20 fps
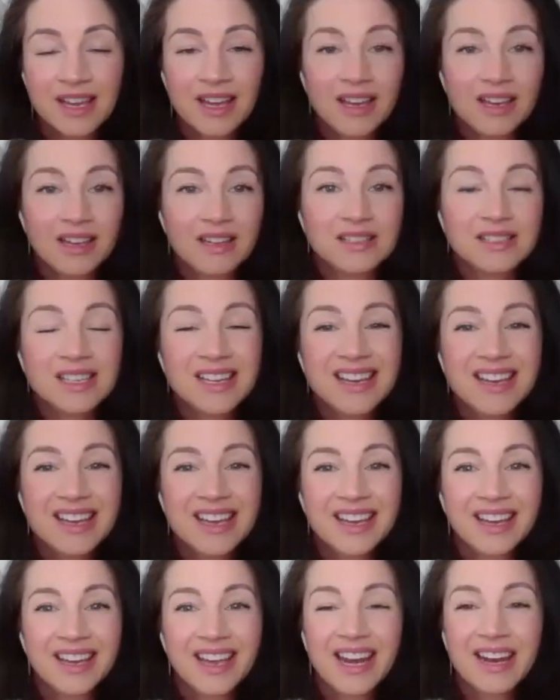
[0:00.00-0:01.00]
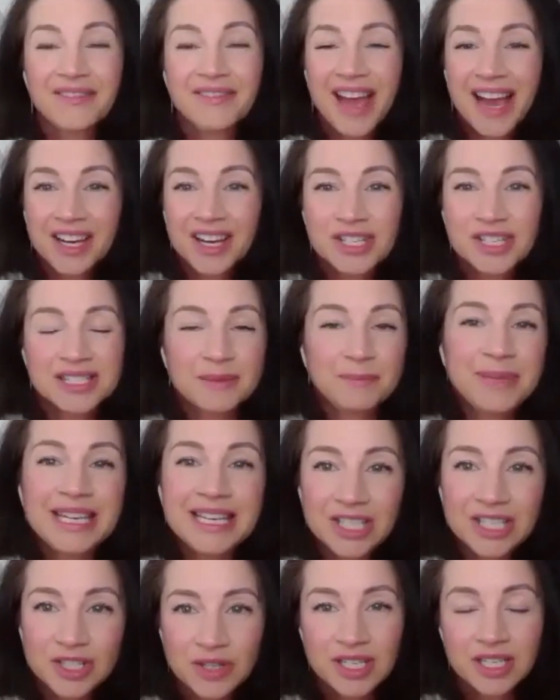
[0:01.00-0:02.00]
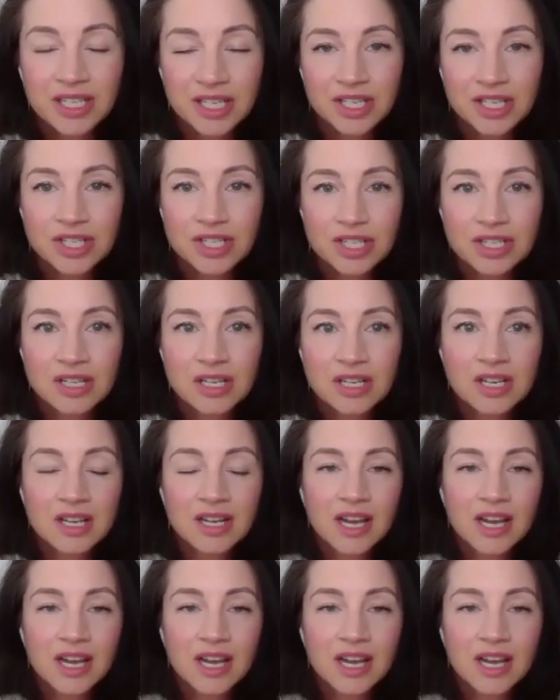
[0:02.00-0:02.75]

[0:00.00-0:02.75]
and kind of act as a petri dish.